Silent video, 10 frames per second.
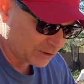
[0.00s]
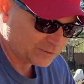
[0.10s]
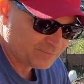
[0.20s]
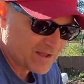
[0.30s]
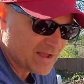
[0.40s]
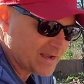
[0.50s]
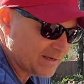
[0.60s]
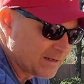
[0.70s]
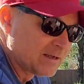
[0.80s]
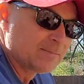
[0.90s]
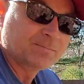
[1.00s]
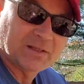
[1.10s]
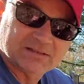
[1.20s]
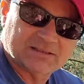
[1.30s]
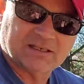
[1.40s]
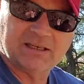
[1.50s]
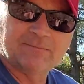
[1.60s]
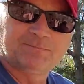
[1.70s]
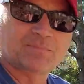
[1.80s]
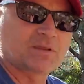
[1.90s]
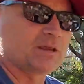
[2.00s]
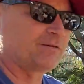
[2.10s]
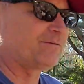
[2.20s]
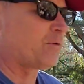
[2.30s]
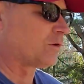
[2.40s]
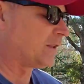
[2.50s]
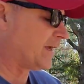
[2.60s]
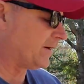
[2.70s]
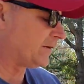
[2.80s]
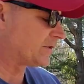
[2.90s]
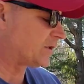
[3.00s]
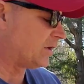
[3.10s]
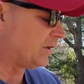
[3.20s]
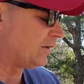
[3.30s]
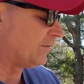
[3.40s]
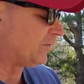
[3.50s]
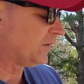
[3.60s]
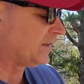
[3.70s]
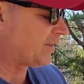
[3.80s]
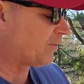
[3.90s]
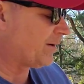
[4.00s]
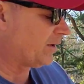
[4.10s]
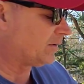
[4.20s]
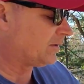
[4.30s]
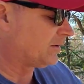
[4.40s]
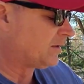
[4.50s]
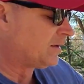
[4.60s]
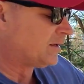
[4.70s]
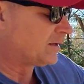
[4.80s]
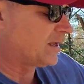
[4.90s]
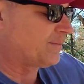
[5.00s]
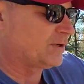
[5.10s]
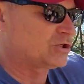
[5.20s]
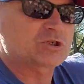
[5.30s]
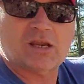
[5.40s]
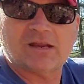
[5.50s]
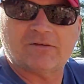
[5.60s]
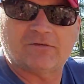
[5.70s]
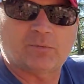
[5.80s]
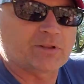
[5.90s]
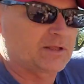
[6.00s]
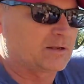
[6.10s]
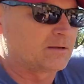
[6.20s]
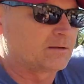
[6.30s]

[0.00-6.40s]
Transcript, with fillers: looks fine. Let's see if four layers of leather belt can be shaved with it.